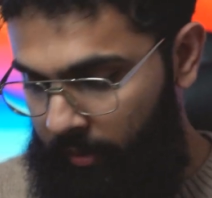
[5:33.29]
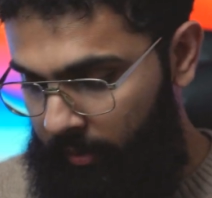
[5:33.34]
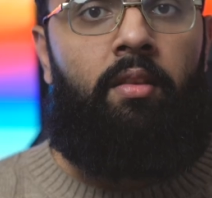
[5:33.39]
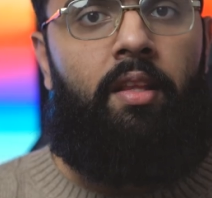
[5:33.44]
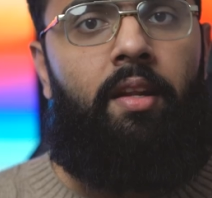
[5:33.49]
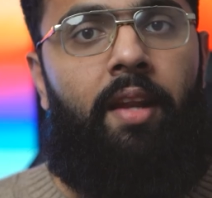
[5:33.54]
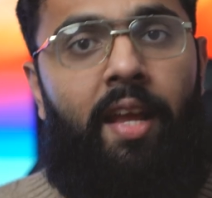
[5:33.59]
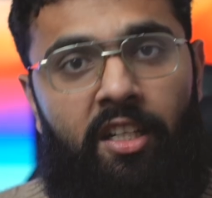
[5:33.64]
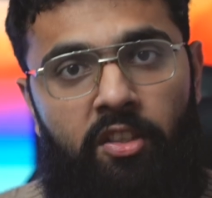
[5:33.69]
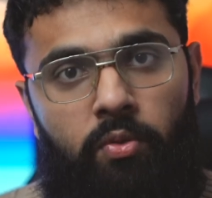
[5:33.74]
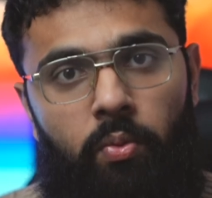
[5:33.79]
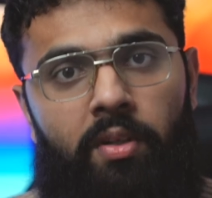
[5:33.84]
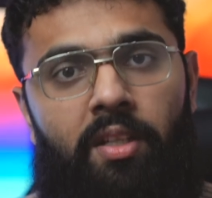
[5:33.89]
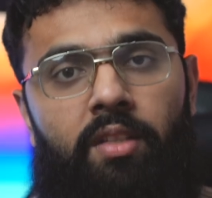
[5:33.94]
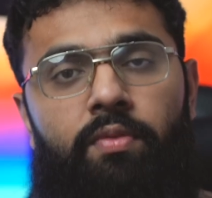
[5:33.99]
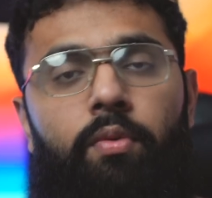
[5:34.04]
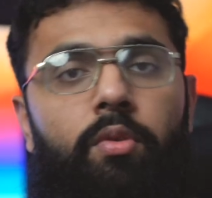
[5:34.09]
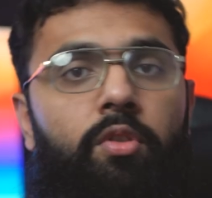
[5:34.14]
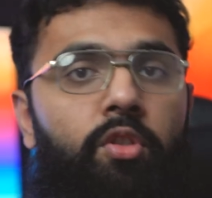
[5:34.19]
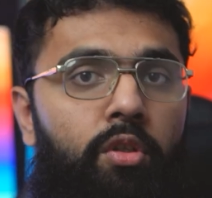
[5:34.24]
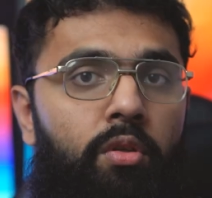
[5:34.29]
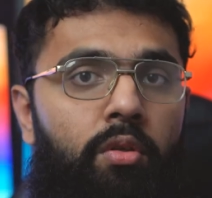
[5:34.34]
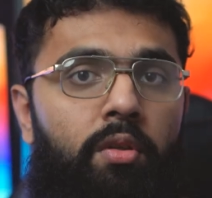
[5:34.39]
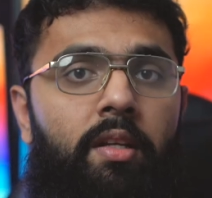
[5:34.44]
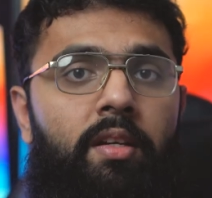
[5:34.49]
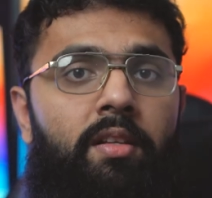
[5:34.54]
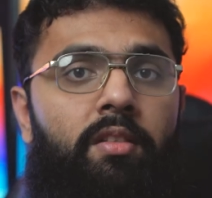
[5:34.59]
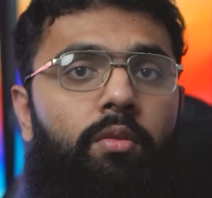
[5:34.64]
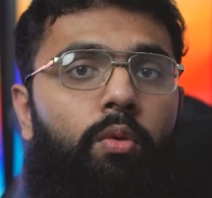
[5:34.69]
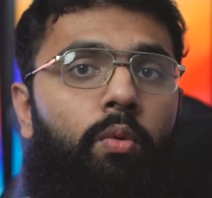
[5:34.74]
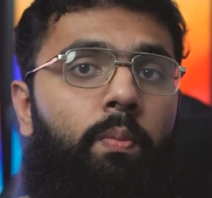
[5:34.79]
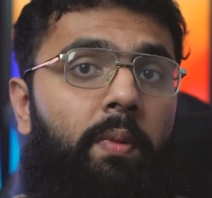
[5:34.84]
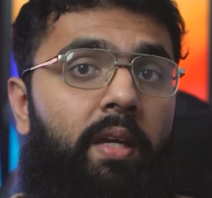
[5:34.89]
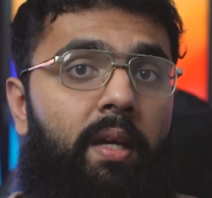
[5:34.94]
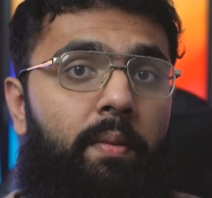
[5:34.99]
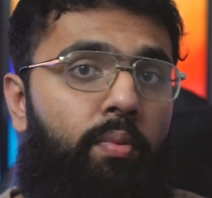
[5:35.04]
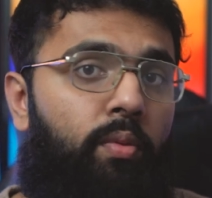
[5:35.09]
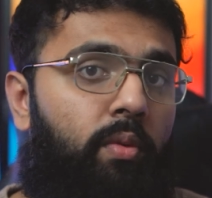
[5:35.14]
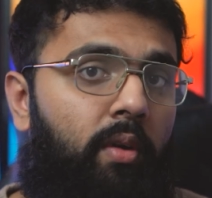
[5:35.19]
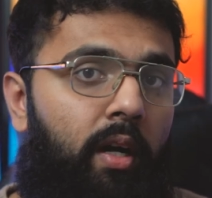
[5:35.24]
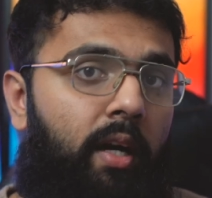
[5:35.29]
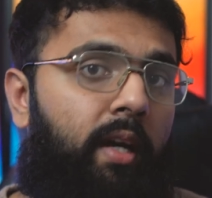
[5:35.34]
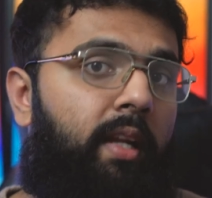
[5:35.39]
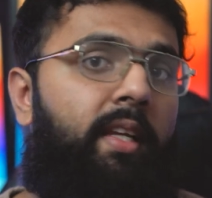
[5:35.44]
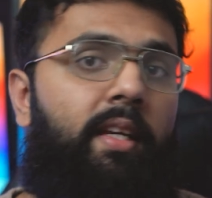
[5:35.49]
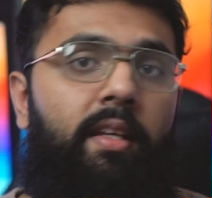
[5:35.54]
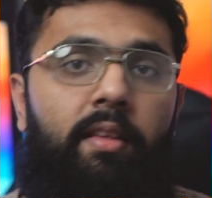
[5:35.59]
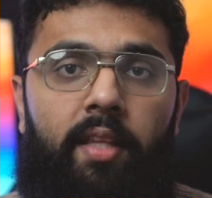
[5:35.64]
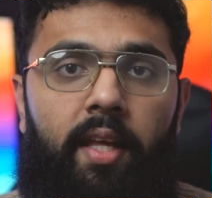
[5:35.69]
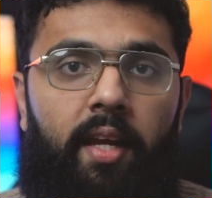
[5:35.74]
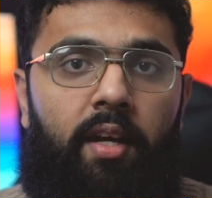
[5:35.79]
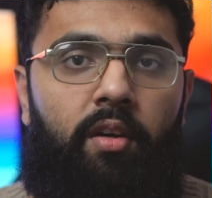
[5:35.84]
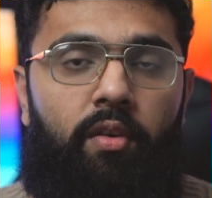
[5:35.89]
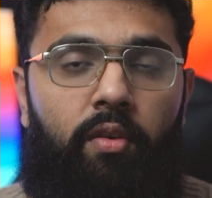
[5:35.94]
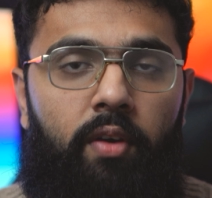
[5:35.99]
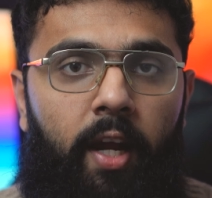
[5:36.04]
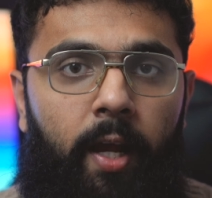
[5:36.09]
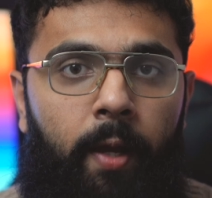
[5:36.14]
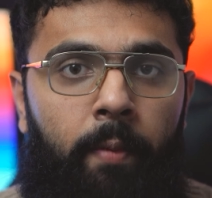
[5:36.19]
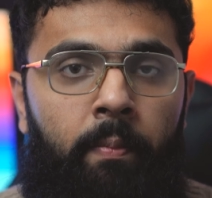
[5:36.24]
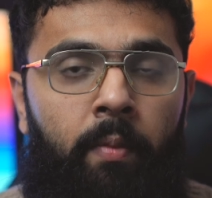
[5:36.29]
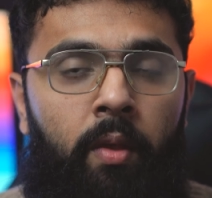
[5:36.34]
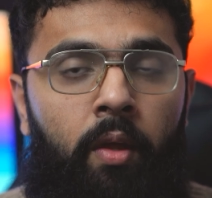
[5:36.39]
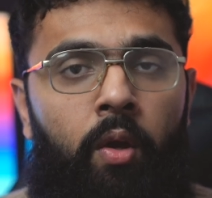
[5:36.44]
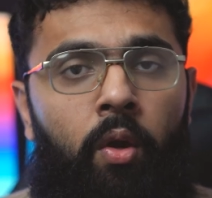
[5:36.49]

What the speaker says: The next one is for juniors or people early in their career.